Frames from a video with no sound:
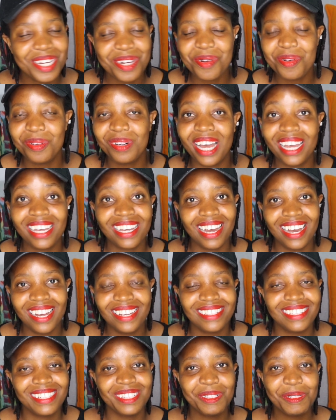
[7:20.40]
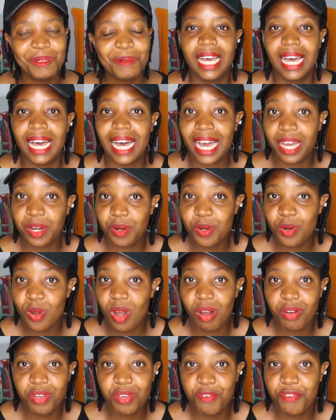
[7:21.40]
No, I can't. I don't
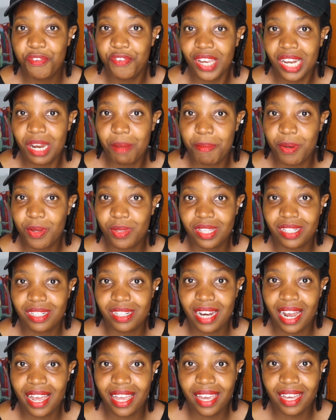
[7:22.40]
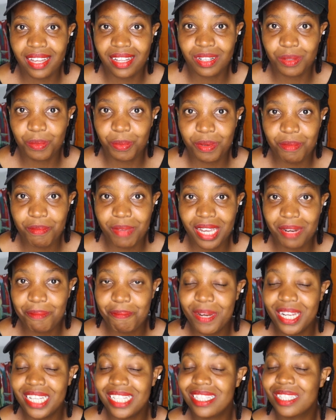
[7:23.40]
know how you feel about the triangle.
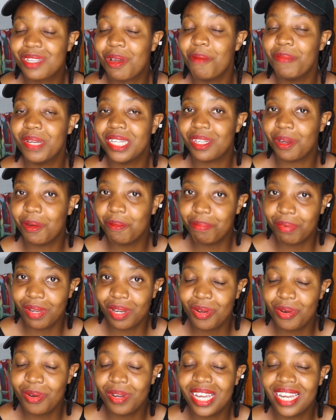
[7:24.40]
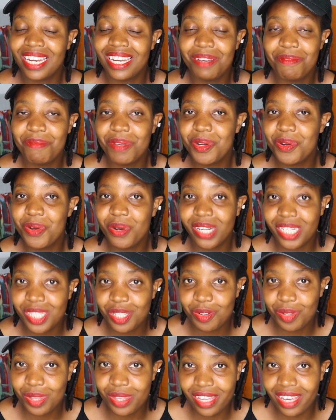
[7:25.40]
Women, please comment down below and let me know
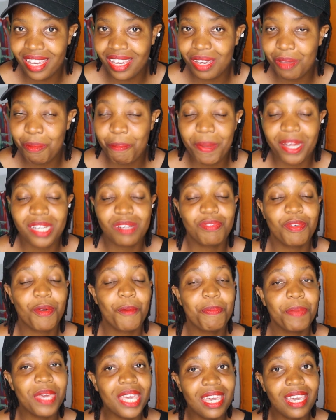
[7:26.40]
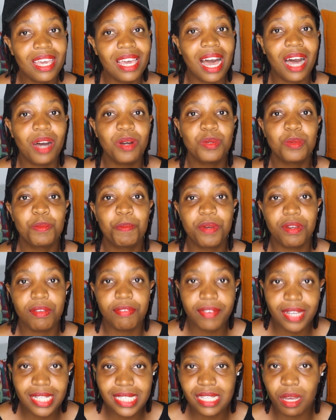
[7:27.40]
what you think. But for me, I would
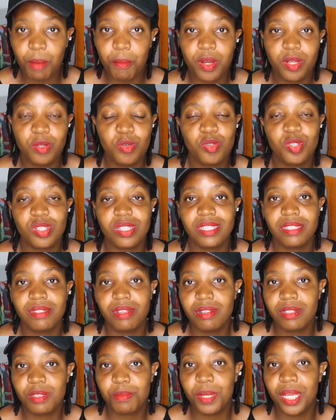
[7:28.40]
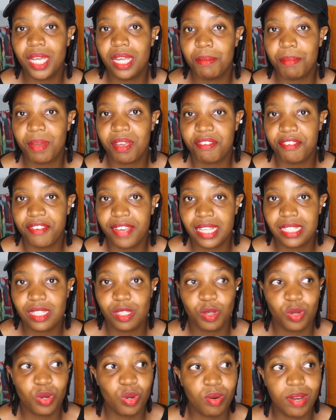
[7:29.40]
prefer someone who just tells me in my
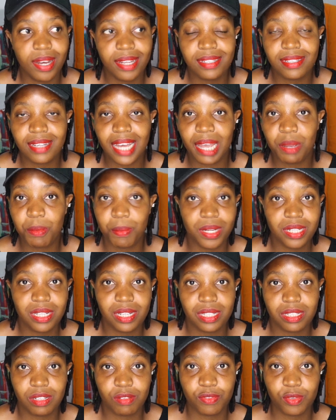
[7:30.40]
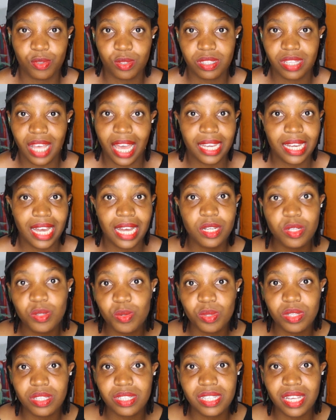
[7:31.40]
face, you know what, I want a divorce. I can't
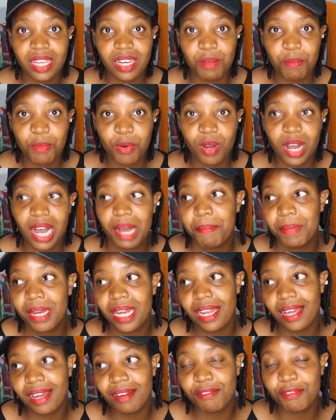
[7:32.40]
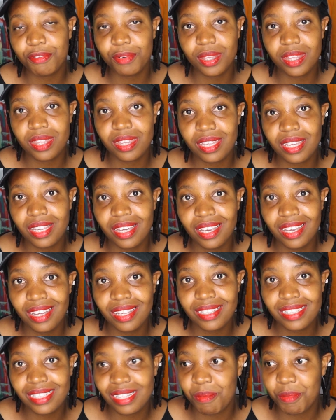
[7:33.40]
do this anymore. I'm in love with
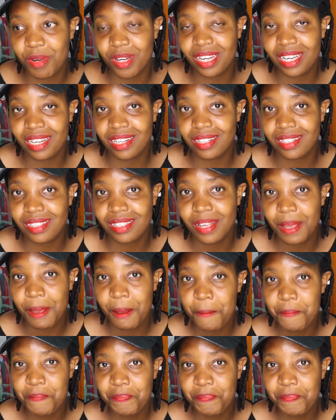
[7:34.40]
someone else.